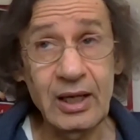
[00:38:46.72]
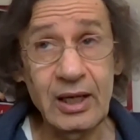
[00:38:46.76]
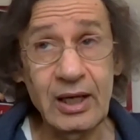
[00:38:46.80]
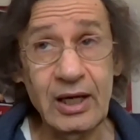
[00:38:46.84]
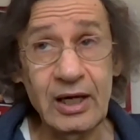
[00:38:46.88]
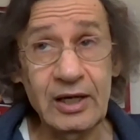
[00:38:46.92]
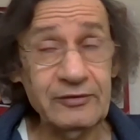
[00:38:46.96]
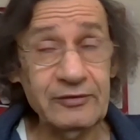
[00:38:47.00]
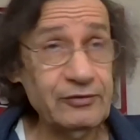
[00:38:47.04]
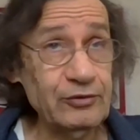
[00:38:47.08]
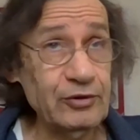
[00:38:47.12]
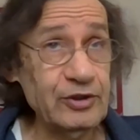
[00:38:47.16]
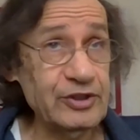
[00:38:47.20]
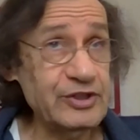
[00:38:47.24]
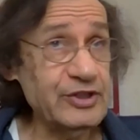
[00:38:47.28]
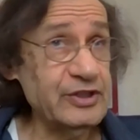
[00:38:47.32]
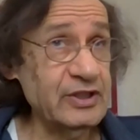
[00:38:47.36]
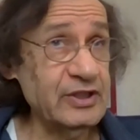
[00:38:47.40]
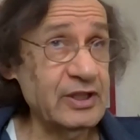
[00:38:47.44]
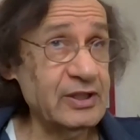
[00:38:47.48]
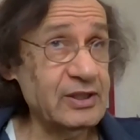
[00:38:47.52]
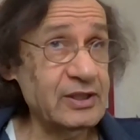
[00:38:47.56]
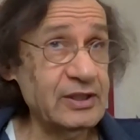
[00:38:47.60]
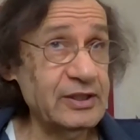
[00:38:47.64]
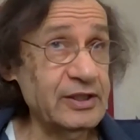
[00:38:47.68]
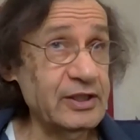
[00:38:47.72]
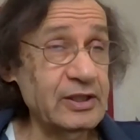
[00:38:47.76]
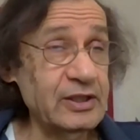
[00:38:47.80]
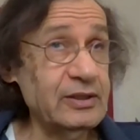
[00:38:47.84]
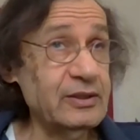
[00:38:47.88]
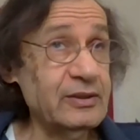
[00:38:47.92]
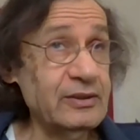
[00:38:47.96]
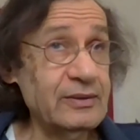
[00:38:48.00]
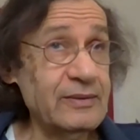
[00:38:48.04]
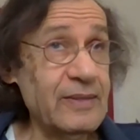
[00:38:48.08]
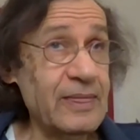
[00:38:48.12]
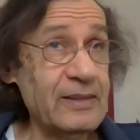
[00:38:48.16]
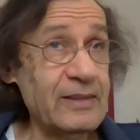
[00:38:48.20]

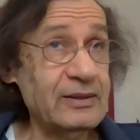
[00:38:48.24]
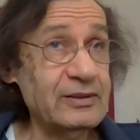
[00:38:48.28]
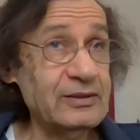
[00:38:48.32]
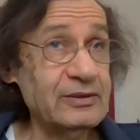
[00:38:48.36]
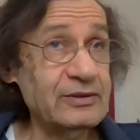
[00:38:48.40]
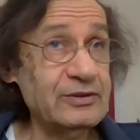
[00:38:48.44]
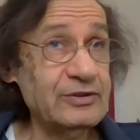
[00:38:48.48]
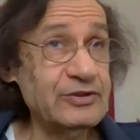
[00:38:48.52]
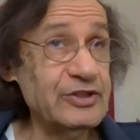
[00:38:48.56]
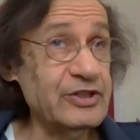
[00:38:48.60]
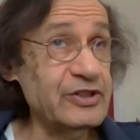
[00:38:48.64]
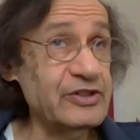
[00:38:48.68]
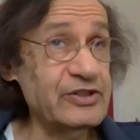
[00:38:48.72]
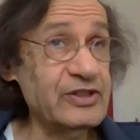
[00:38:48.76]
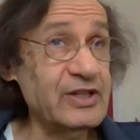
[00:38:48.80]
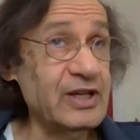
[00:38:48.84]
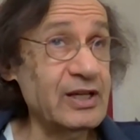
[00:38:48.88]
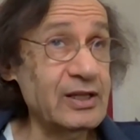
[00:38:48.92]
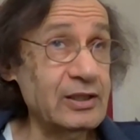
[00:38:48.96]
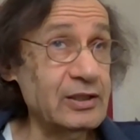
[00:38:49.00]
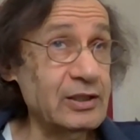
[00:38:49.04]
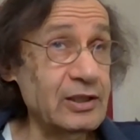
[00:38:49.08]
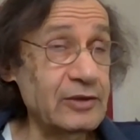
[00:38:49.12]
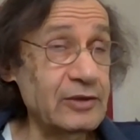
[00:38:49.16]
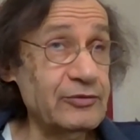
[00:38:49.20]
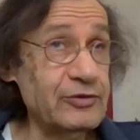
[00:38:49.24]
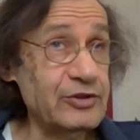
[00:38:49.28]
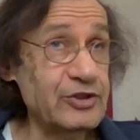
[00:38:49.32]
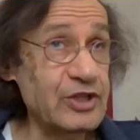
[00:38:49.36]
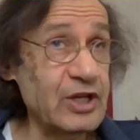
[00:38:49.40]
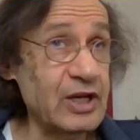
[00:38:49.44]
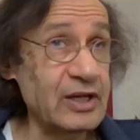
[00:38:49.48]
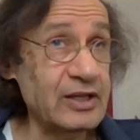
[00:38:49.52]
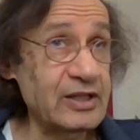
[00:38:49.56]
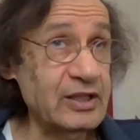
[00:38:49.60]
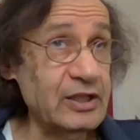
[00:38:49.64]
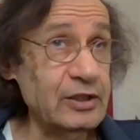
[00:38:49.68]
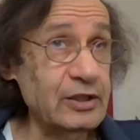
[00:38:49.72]
Unfortunately, she's not in love with
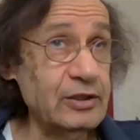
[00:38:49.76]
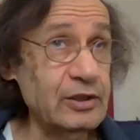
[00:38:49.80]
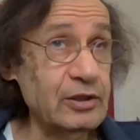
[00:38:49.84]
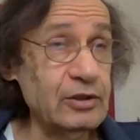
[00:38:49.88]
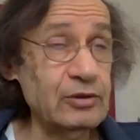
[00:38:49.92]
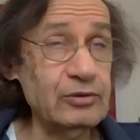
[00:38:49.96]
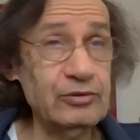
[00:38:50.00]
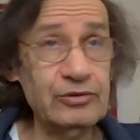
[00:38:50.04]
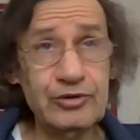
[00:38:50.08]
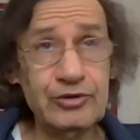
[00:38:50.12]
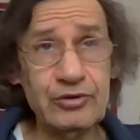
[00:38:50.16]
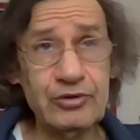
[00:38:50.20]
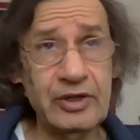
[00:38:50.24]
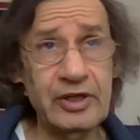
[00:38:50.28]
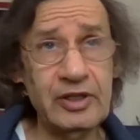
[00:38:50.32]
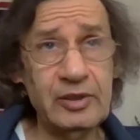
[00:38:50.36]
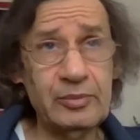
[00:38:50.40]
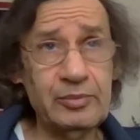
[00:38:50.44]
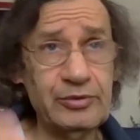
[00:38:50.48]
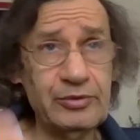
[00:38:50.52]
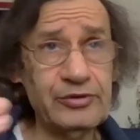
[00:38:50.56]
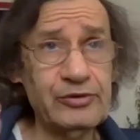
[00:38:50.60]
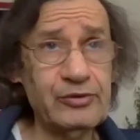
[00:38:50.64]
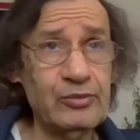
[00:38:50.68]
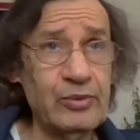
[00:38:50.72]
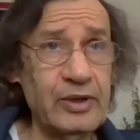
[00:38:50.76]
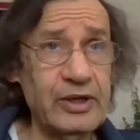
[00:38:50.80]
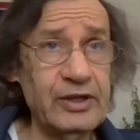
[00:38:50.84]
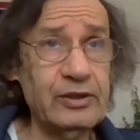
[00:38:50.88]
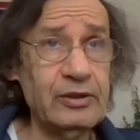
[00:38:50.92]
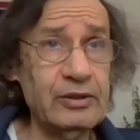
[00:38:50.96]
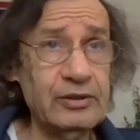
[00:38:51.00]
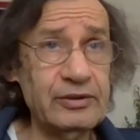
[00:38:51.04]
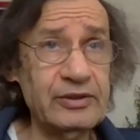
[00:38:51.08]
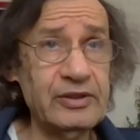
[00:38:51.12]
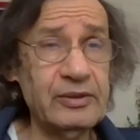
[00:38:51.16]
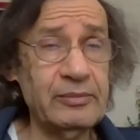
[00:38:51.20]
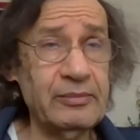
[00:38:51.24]
Giacchino, who's trying to persuade
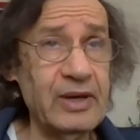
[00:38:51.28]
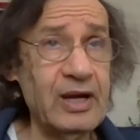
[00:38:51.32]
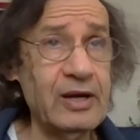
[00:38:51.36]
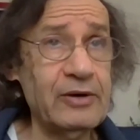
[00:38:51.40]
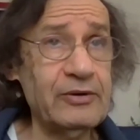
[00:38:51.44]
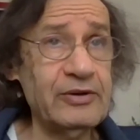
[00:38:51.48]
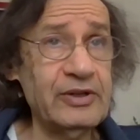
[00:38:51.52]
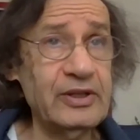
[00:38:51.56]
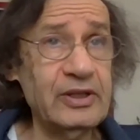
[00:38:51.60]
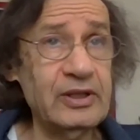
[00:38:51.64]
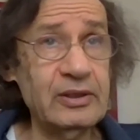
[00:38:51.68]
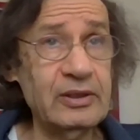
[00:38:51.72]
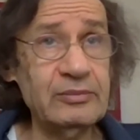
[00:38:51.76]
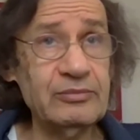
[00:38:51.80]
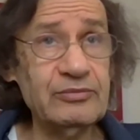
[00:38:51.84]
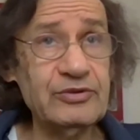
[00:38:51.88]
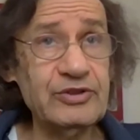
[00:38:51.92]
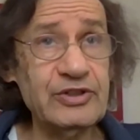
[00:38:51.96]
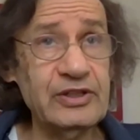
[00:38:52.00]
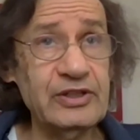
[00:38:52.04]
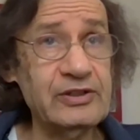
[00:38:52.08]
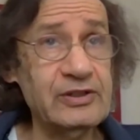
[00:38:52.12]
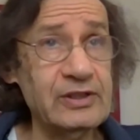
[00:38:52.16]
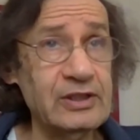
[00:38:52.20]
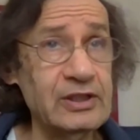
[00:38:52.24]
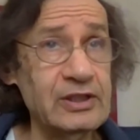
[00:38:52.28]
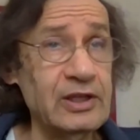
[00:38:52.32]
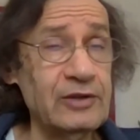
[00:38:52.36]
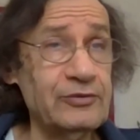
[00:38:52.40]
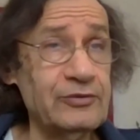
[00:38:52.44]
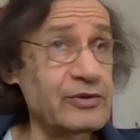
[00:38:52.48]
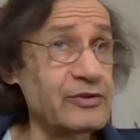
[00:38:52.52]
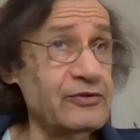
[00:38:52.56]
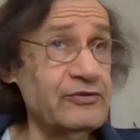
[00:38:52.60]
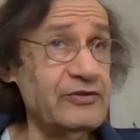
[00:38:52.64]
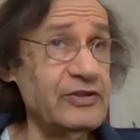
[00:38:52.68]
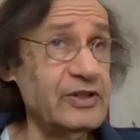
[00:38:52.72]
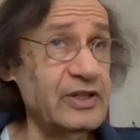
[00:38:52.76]
her to marry him. She's in love
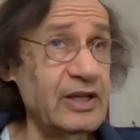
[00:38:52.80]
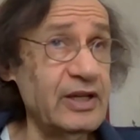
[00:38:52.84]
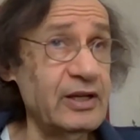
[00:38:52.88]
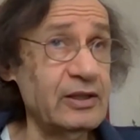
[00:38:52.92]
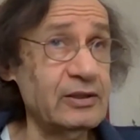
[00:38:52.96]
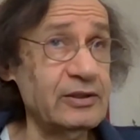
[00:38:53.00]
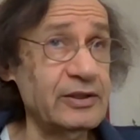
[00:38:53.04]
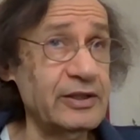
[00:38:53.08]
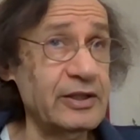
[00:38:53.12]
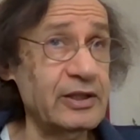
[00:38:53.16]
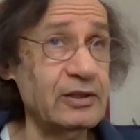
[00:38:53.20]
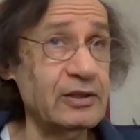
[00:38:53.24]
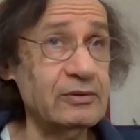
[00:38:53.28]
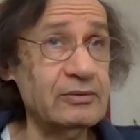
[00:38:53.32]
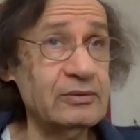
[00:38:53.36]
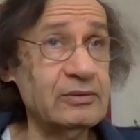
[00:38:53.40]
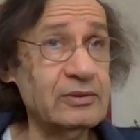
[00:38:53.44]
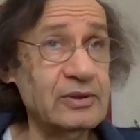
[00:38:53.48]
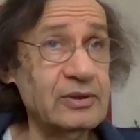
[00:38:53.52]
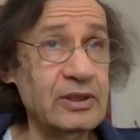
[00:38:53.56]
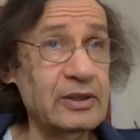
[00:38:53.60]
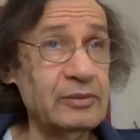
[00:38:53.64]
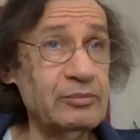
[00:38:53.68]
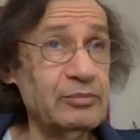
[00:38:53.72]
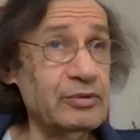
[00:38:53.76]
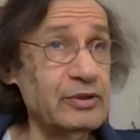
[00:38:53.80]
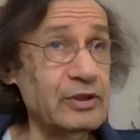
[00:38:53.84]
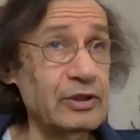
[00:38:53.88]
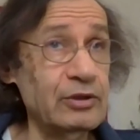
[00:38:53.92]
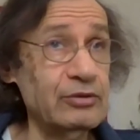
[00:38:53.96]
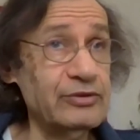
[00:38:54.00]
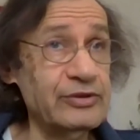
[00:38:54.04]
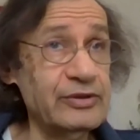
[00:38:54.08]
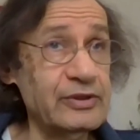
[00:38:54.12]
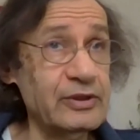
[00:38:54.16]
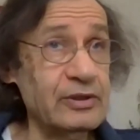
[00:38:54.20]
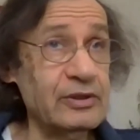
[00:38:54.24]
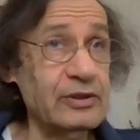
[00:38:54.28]
with Fidelio,
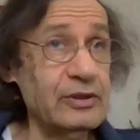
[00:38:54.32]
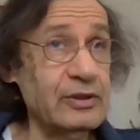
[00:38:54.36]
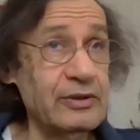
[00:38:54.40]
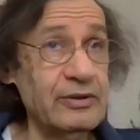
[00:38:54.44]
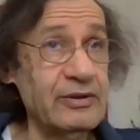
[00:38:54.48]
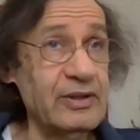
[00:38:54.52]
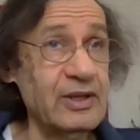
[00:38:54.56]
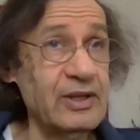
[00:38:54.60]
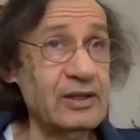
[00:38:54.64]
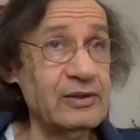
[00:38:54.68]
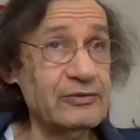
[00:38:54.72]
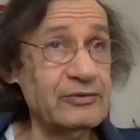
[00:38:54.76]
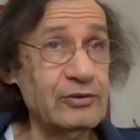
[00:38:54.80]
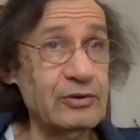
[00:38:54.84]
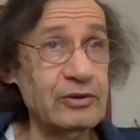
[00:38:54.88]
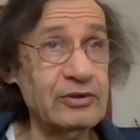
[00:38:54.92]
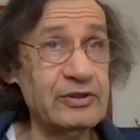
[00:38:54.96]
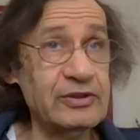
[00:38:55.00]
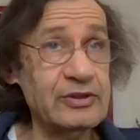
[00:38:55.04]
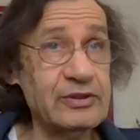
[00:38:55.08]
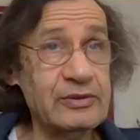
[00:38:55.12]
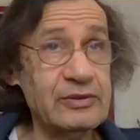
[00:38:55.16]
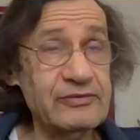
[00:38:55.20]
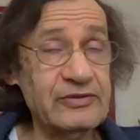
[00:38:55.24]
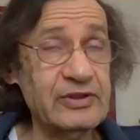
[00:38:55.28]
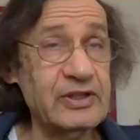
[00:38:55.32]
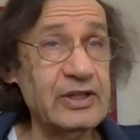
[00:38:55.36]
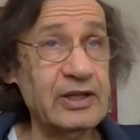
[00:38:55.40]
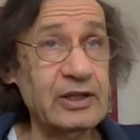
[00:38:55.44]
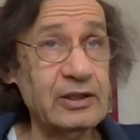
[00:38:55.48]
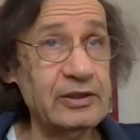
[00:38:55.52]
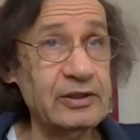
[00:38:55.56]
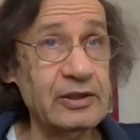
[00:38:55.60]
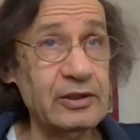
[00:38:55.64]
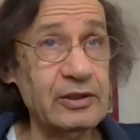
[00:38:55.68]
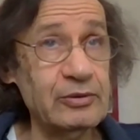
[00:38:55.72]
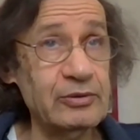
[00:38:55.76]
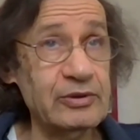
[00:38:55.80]
unbeknownst to her that, of course,
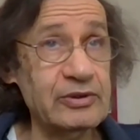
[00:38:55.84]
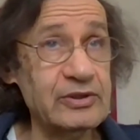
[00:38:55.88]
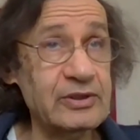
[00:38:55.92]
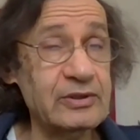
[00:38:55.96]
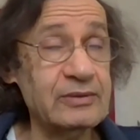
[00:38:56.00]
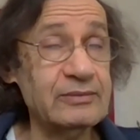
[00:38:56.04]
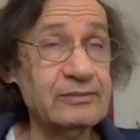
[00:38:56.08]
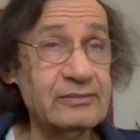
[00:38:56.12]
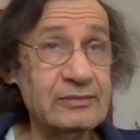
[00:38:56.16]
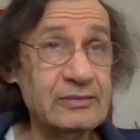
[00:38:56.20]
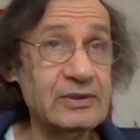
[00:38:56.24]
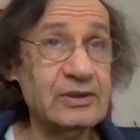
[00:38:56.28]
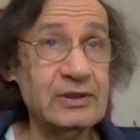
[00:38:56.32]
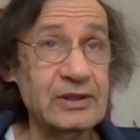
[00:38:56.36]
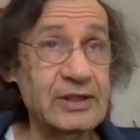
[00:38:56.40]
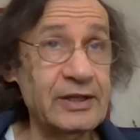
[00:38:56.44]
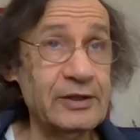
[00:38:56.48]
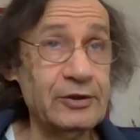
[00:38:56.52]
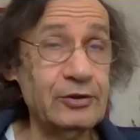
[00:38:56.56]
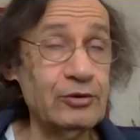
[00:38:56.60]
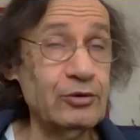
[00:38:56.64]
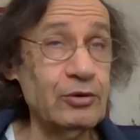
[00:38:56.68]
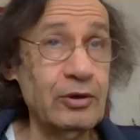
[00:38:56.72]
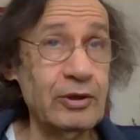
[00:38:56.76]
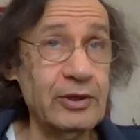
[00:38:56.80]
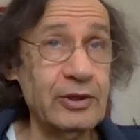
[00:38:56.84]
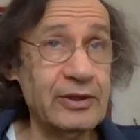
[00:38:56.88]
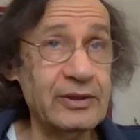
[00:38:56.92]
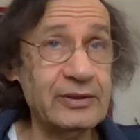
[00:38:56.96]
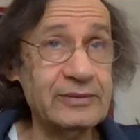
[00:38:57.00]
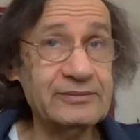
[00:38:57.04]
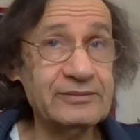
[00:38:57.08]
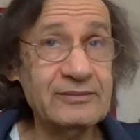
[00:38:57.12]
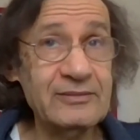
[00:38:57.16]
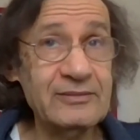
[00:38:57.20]
Fidelio is Leonora.